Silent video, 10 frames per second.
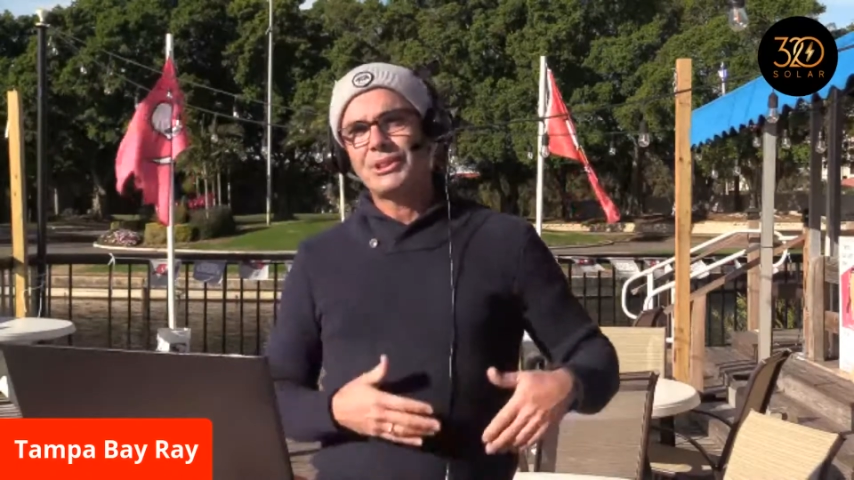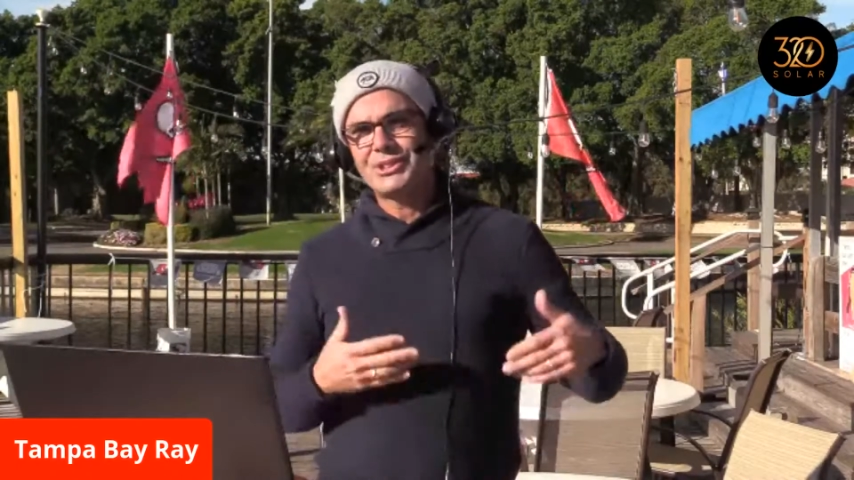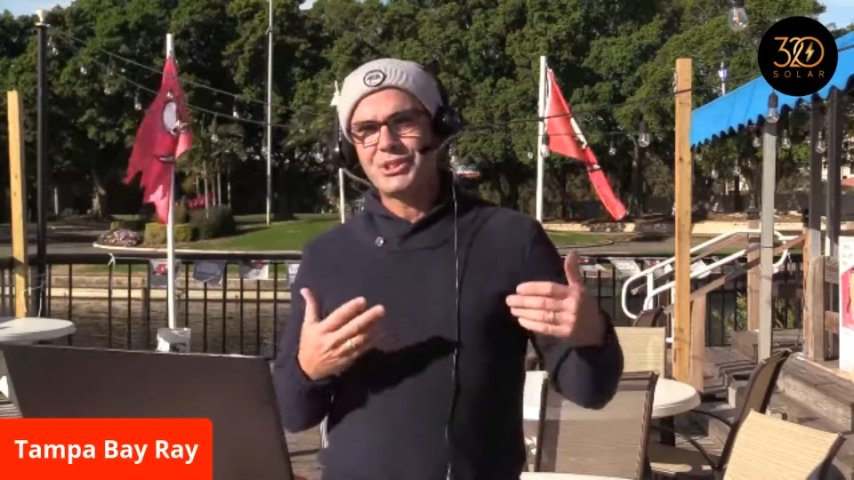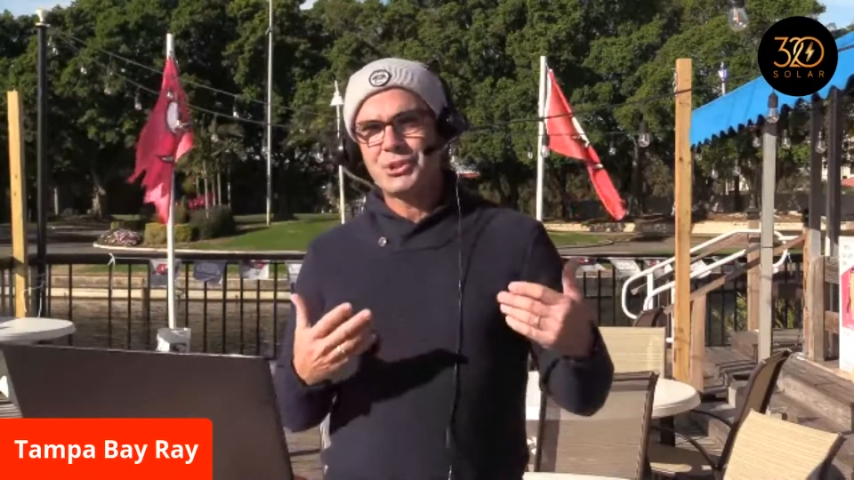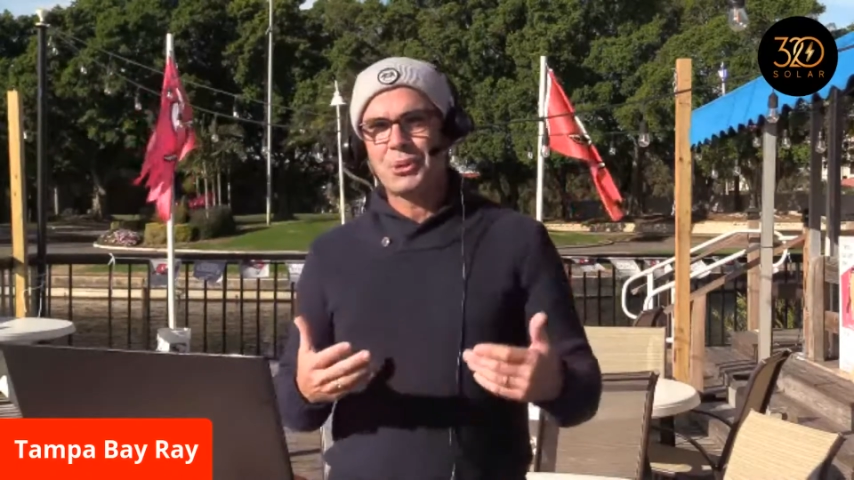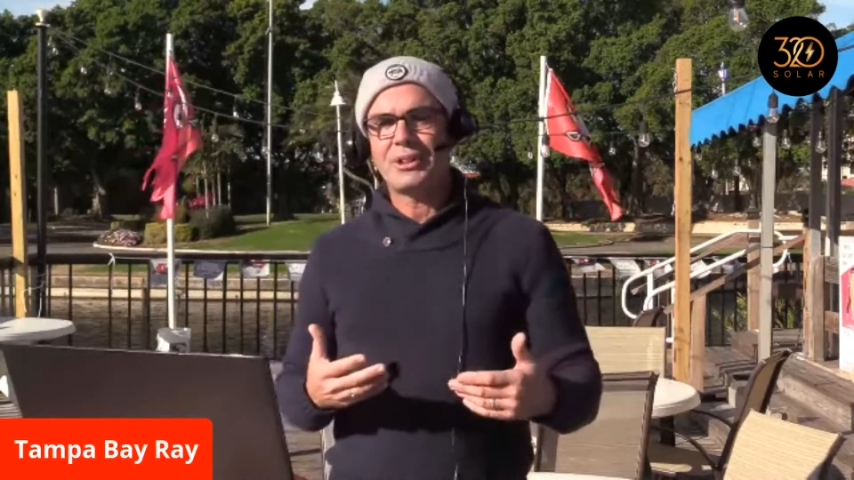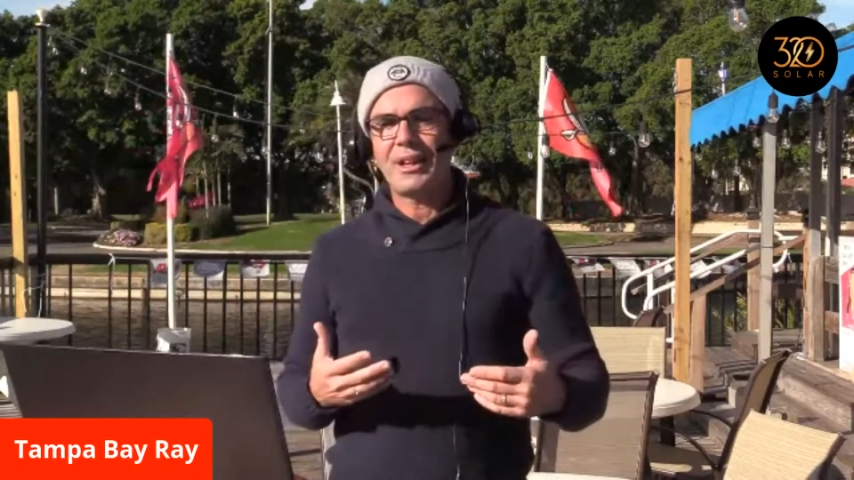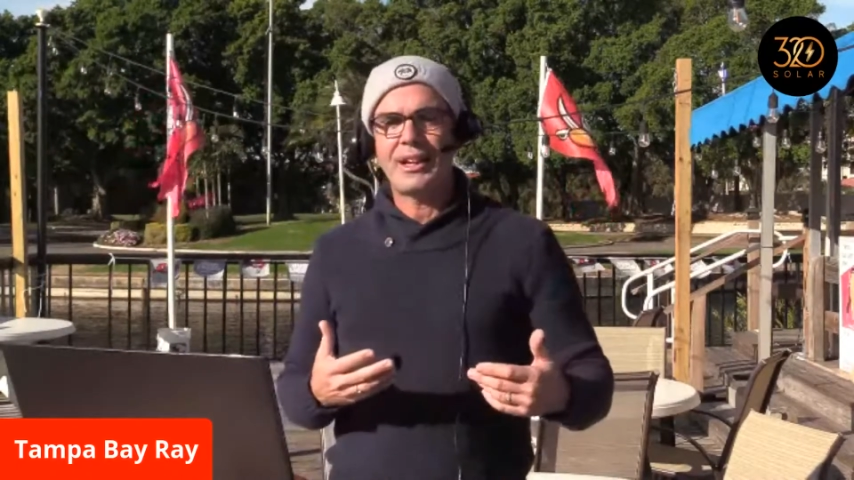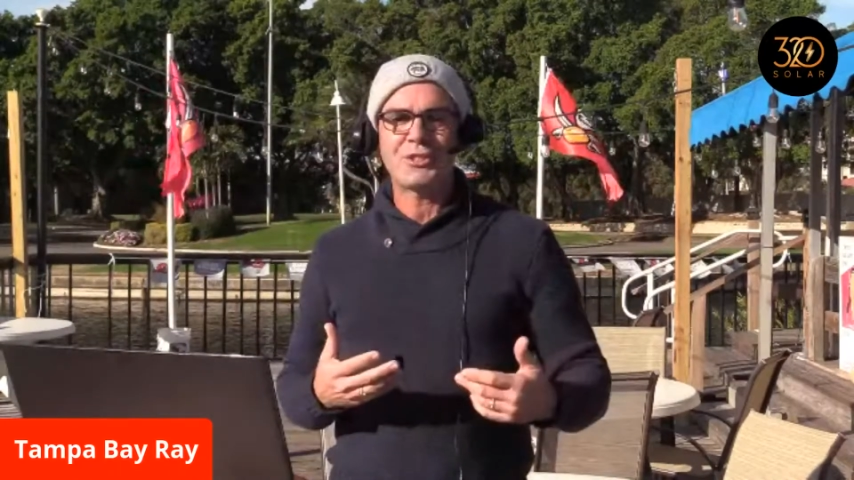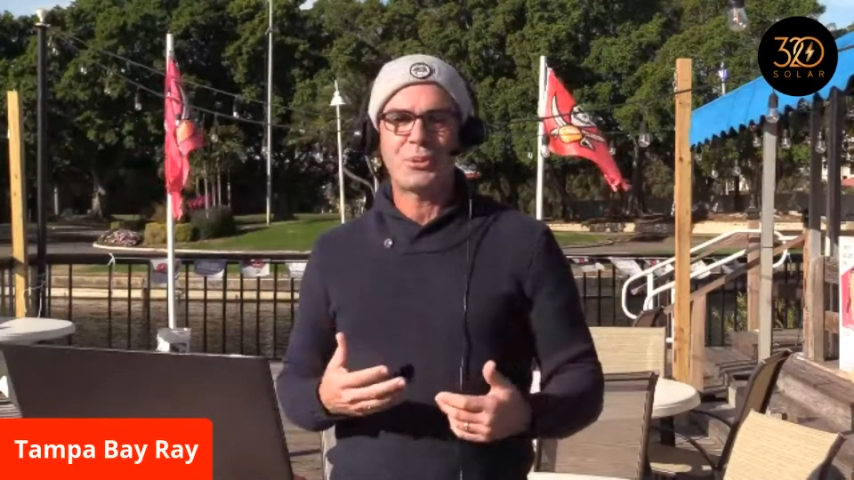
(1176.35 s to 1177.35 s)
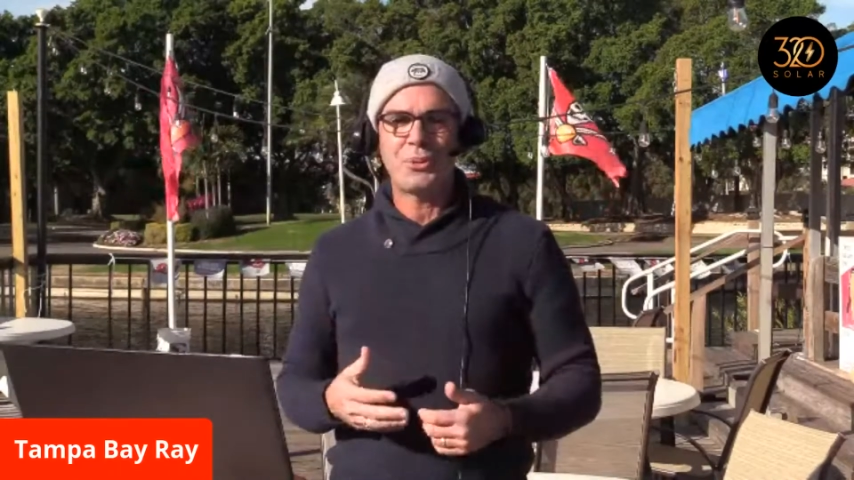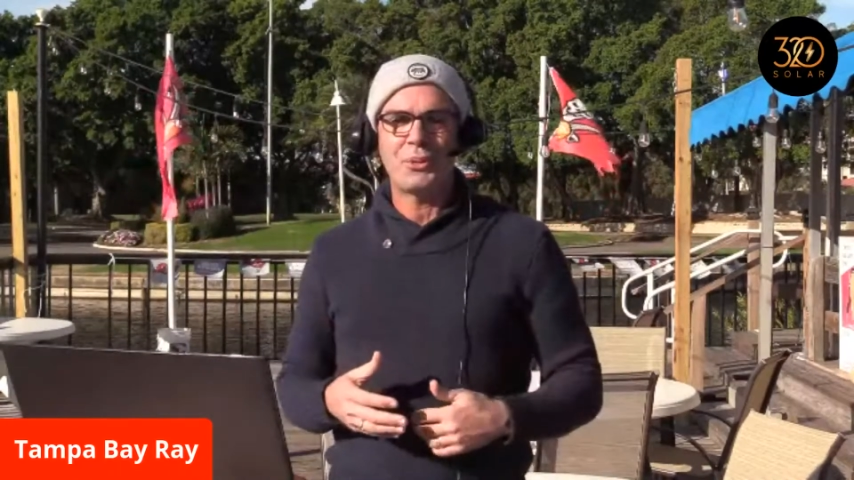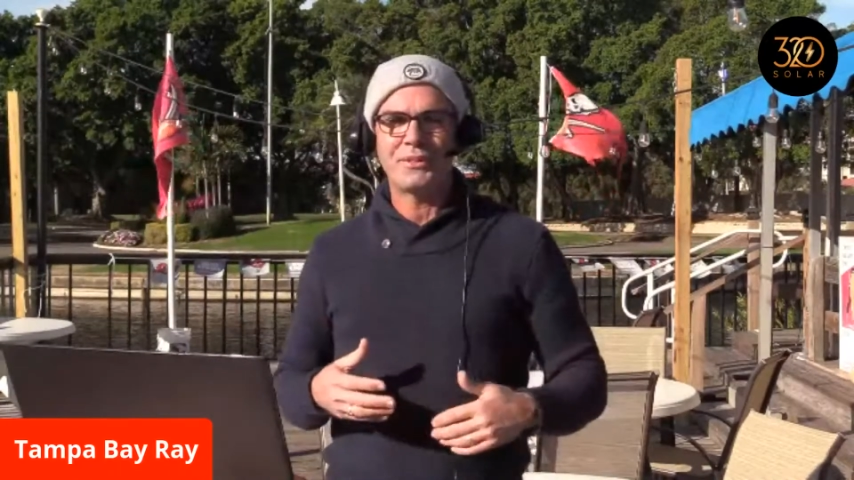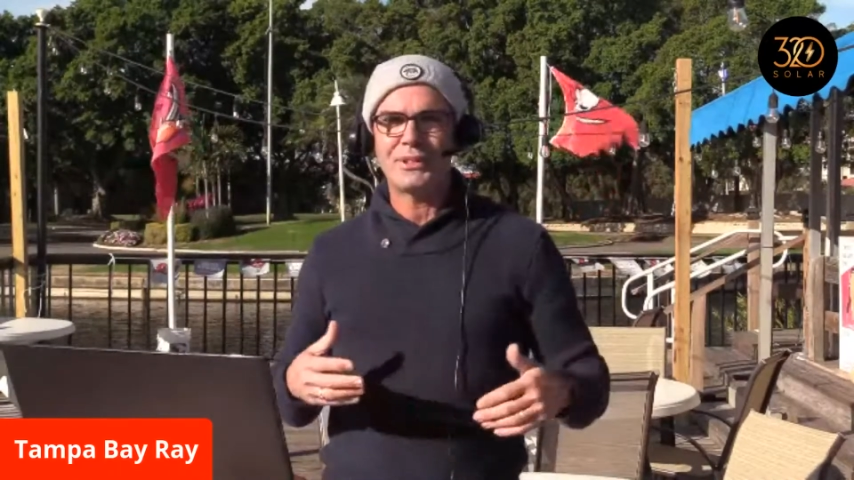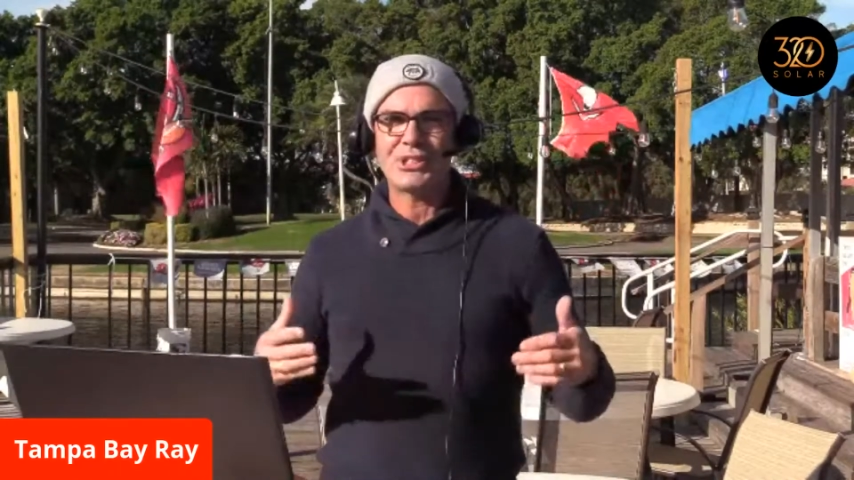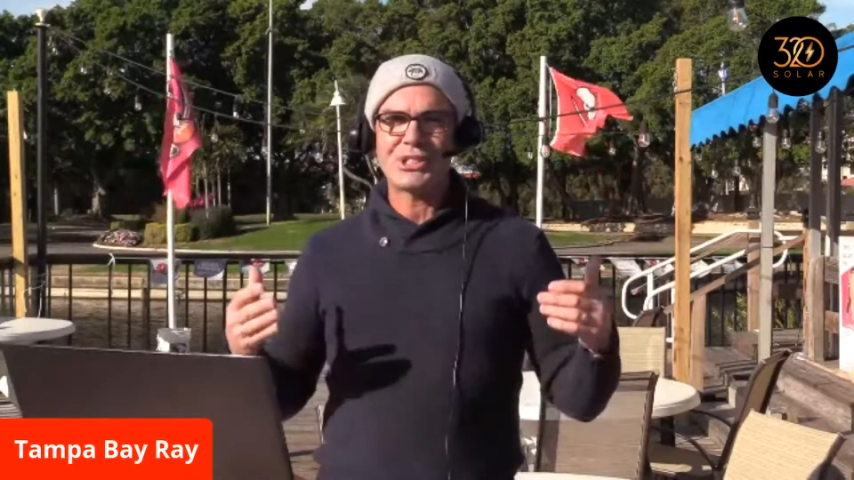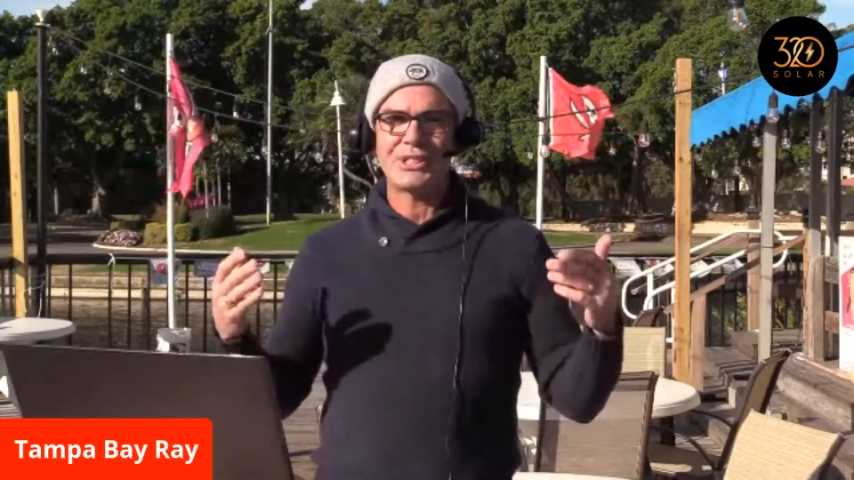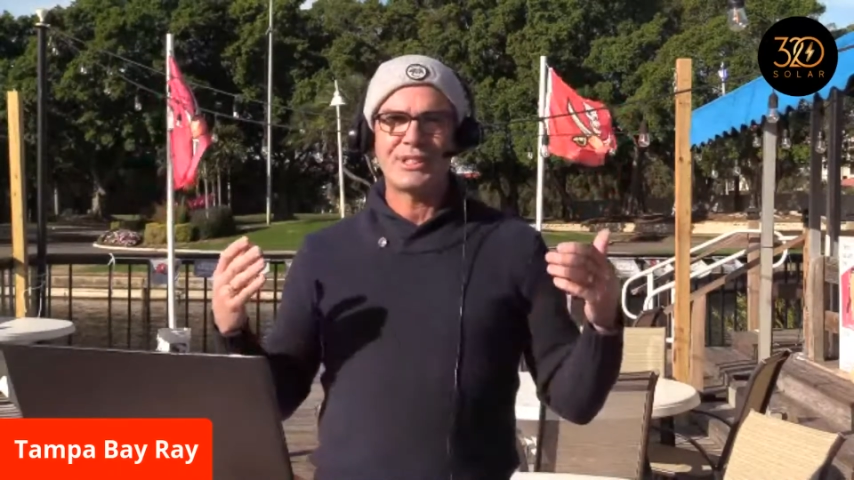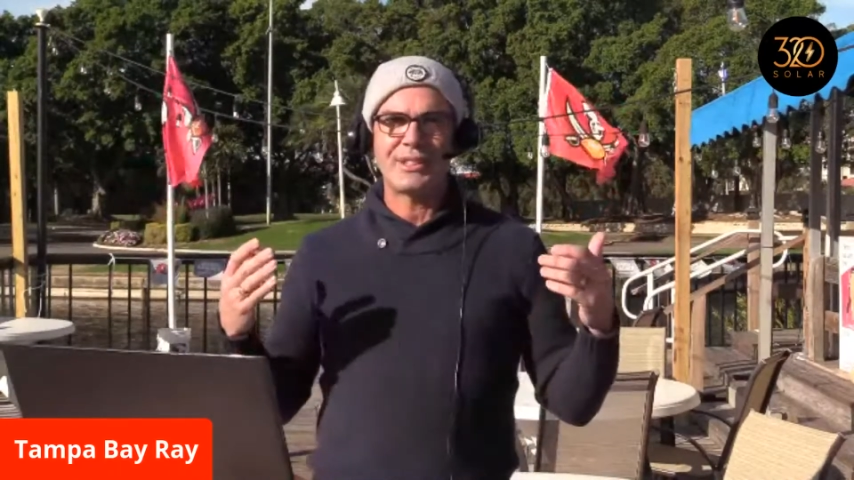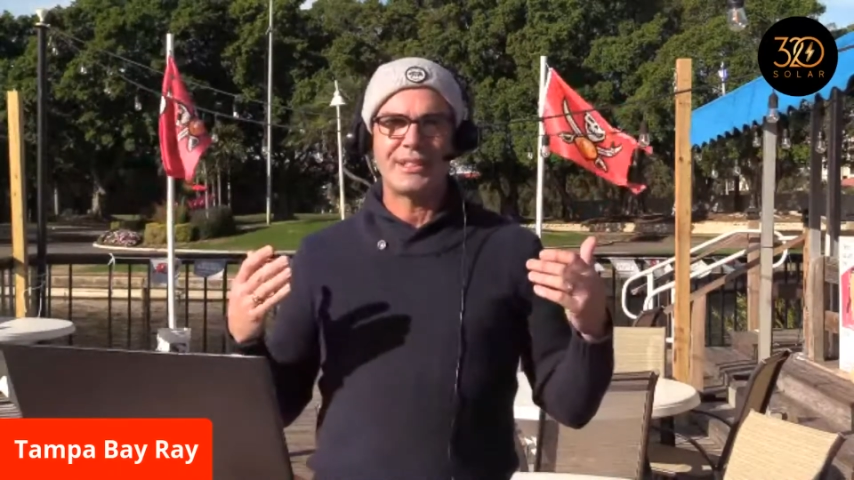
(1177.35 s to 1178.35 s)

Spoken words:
because the Detroit Lions were an old division,